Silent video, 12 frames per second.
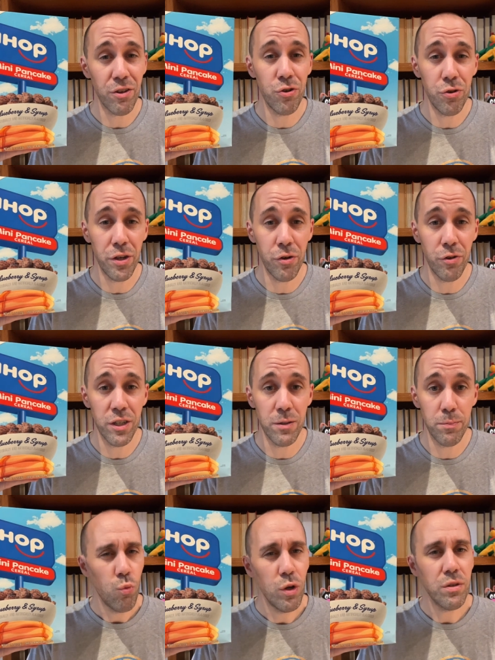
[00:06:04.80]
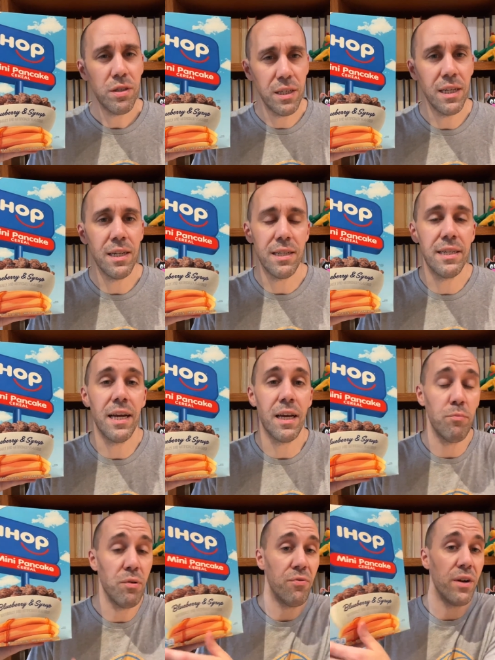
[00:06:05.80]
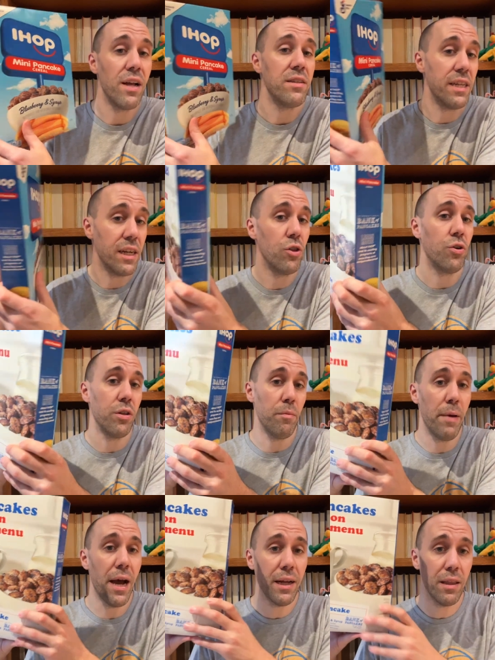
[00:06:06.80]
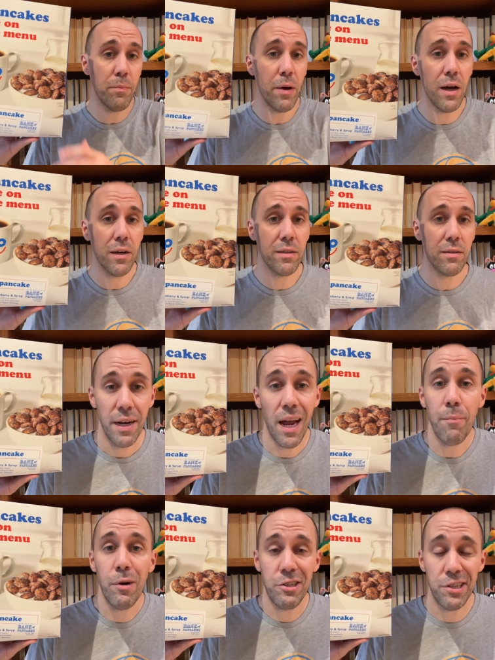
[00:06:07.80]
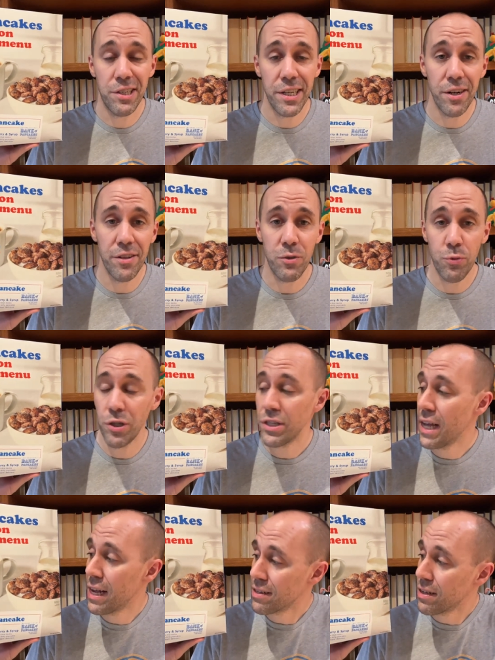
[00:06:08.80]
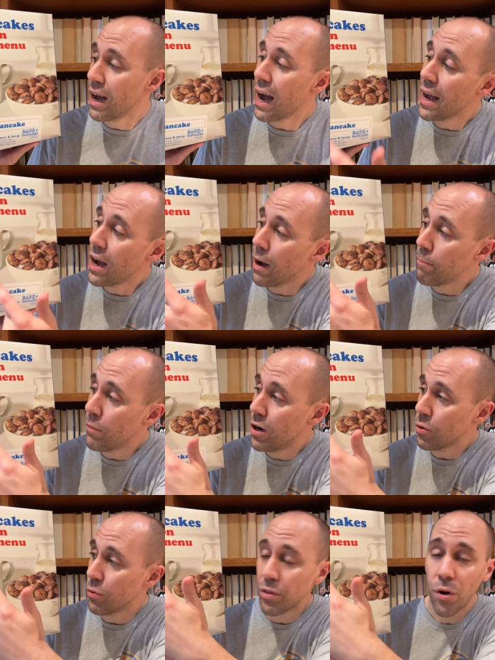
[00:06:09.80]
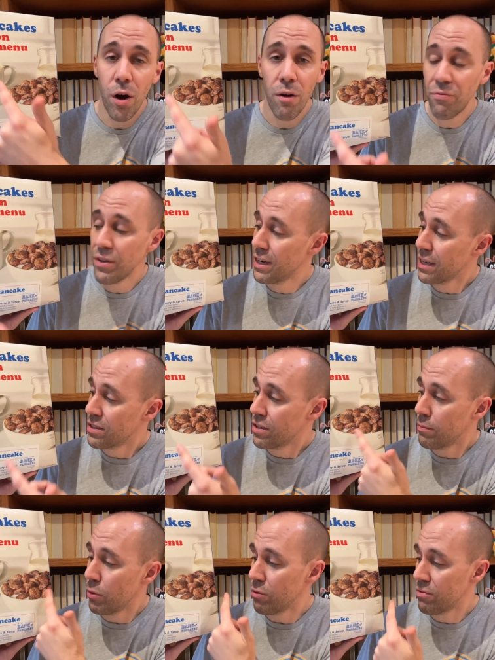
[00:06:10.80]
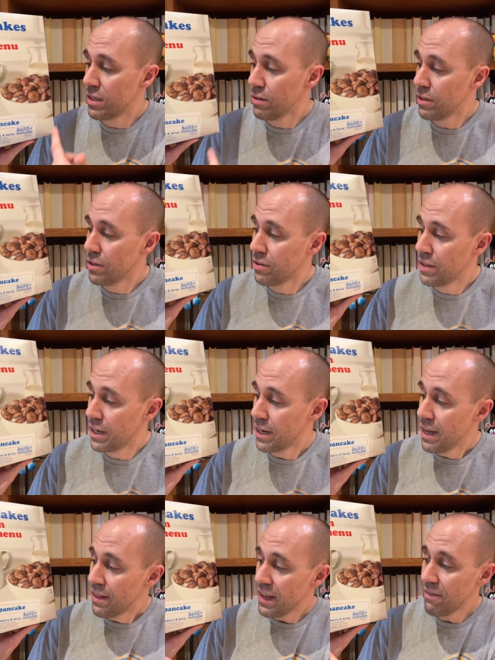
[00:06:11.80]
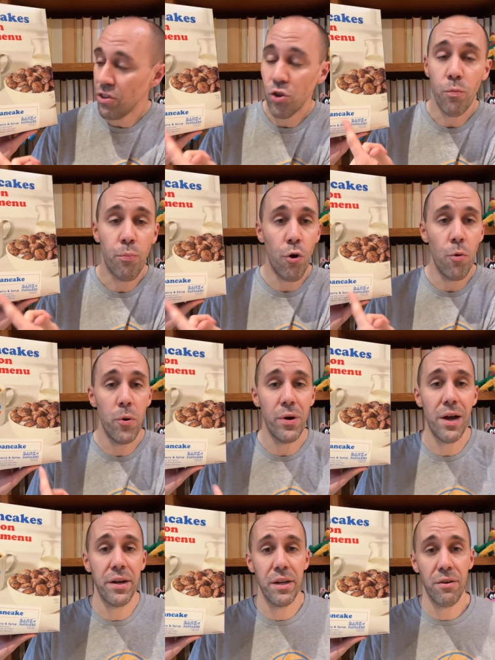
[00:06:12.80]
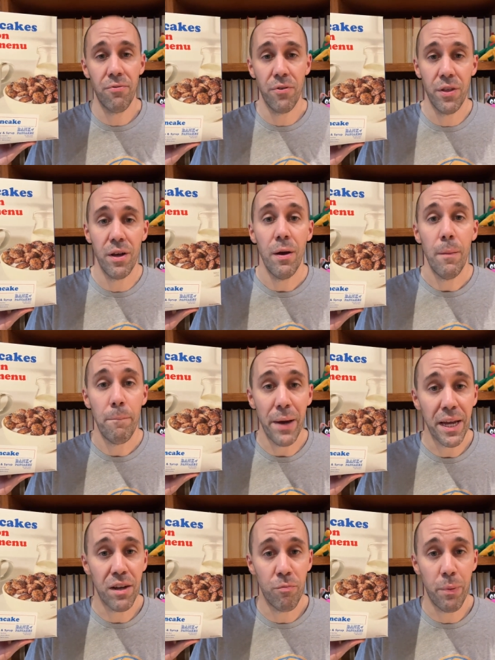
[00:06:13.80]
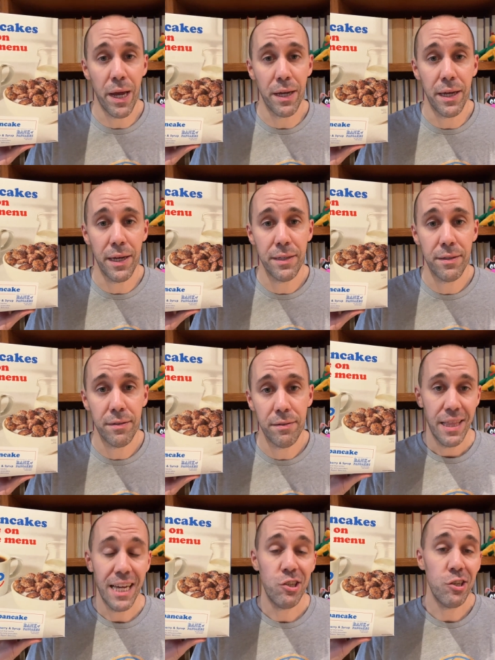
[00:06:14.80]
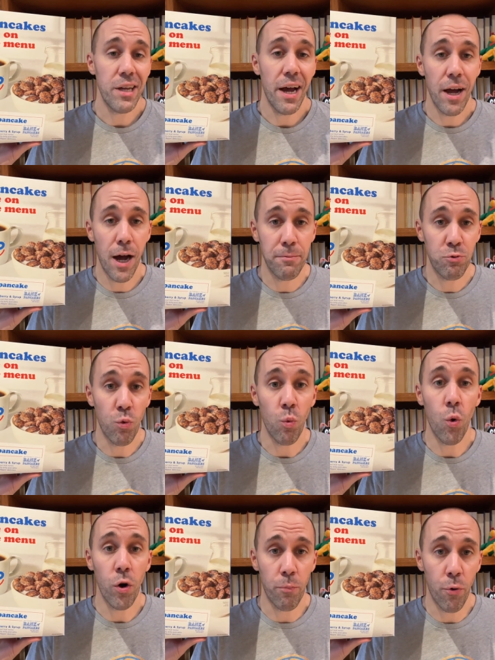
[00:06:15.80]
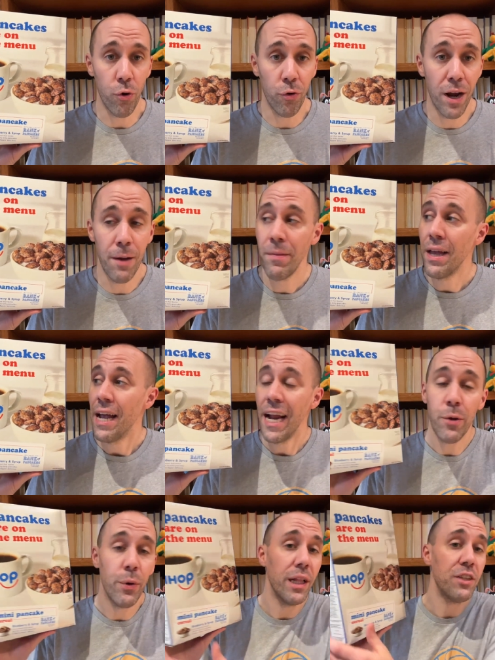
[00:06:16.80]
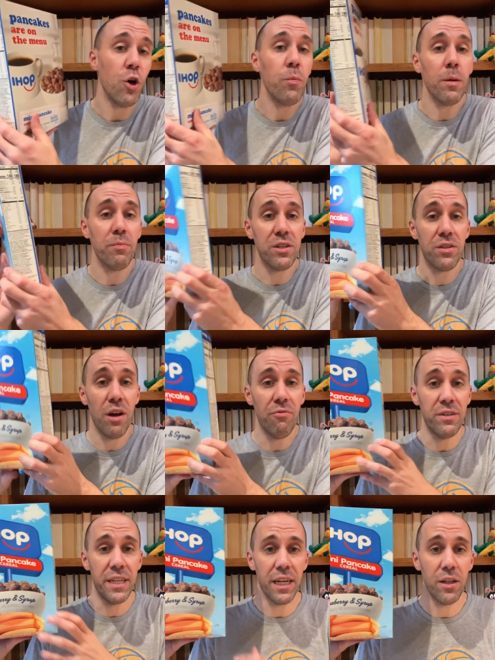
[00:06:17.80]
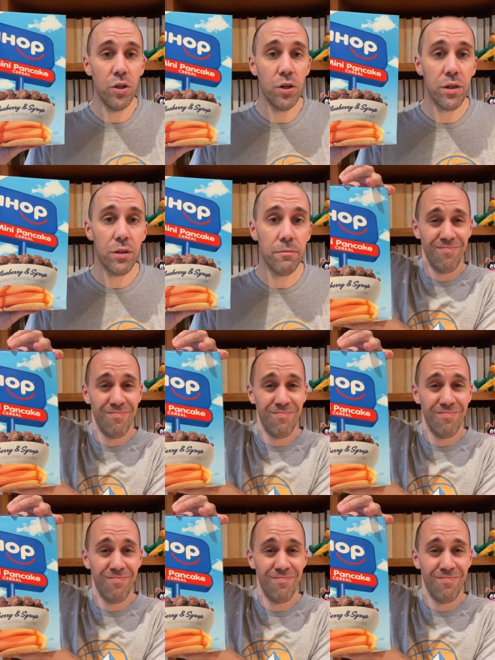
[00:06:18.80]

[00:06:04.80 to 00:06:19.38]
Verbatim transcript: Cookie Crisp. We'll see in a second, but for now, let's take a look at the back of the box. Not much to see here. This one just has an IHOP mug with coffee next to the bowl of cereal, and then they have a little promo down here for the Bank of Pancakes. That's just IHOP's reward program. Anyway, let's open up this stuff and take a look.